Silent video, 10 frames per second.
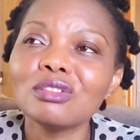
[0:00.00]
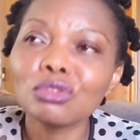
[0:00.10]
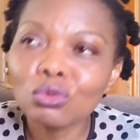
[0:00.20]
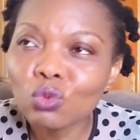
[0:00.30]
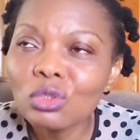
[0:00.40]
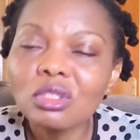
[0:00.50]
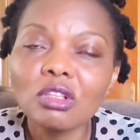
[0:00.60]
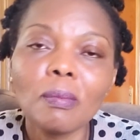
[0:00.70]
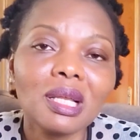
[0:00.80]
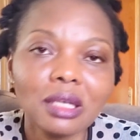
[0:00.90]
wouldn't
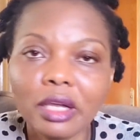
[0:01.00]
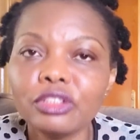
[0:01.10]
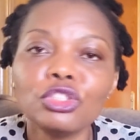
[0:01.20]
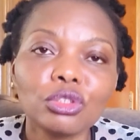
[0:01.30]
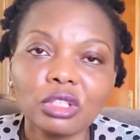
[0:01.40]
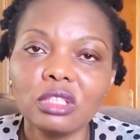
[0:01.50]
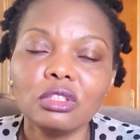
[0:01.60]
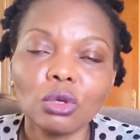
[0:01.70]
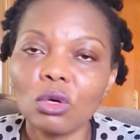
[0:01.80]
normally enjoy your